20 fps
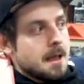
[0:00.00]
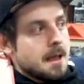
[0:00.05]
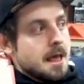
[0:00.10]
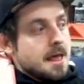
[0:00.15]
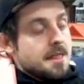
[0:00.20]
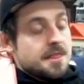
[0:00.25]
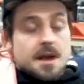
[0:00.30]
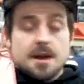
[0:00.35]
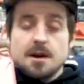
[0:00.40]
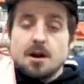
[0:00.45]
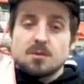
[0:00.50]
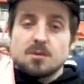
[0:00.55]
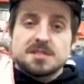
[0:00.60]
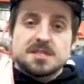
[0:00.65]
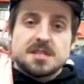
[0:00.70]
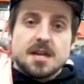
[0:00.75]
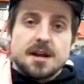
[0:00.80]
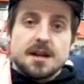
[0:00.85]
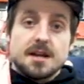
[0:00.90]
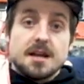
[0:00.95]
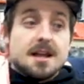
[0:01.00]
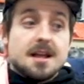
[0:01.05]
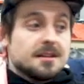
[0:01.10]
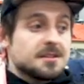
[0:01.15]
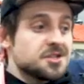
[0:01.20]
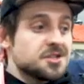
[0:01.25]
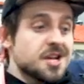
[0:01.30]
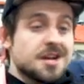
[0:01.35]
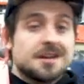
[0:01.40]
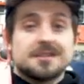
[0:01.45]
That notwithstanding,
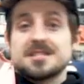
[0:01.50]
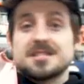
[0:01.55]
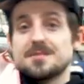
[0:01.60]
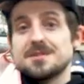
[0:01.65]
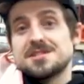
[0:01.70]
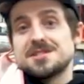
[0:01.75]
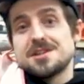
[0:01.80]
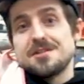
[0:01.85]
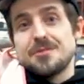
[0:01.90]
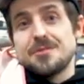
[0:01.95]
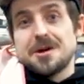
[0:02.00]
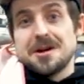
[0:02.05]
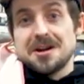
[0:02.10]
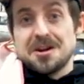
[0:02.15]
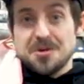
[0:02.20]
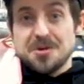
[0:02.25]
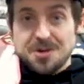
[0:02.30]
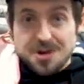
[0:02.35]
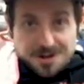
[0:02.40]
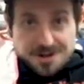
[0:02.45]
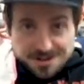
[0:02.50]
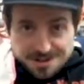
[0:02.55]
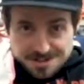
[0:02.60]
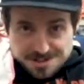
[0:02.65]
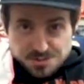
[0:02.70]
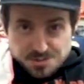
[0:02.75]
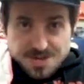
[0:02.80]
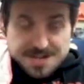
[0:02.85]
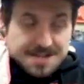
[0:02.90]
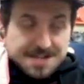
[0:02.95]
let's check out some of the stuff we got going on in
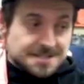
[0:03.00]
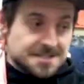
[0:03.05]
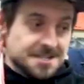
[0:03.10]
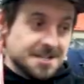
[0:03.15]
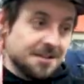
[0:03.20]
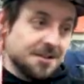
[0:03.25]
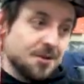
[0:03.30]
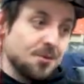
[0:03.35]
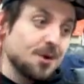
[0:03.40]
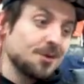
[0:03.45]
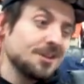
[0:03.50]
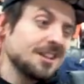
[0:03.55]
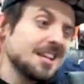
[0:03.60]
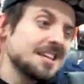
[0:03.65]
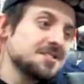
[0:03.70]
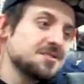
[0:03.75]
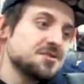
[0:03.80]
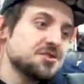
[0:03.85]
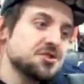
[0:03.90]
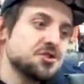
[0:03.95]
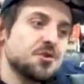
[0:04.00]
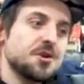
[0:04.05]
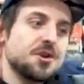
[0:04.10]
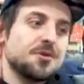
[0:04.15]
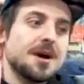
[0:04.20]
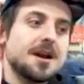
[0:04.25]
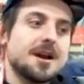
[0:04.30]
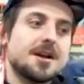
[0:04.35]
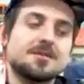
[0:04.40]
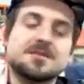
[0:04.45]
this weekend sale. Now, what Lester's showing
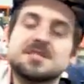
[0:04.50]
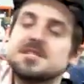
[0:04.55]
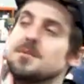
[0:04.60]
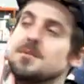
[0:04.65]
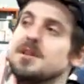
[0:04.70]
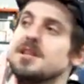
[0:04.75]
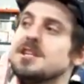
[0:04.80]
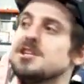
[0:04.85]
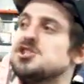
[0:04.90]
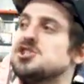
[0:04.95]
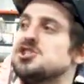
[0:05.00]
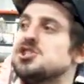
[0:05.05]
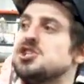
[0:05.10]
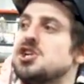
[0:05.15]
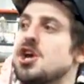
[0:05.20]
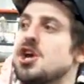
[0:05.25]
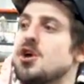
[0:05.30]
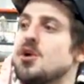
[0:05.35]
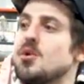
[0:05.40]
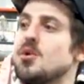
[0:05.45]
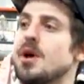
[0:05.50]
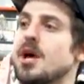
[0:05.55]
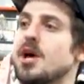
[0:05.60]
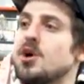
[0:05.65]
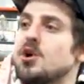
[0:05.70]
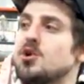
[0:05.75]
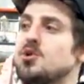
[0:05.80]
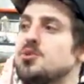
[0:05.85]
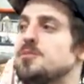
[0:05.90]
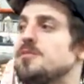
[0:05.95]
you right now is some of the shoe home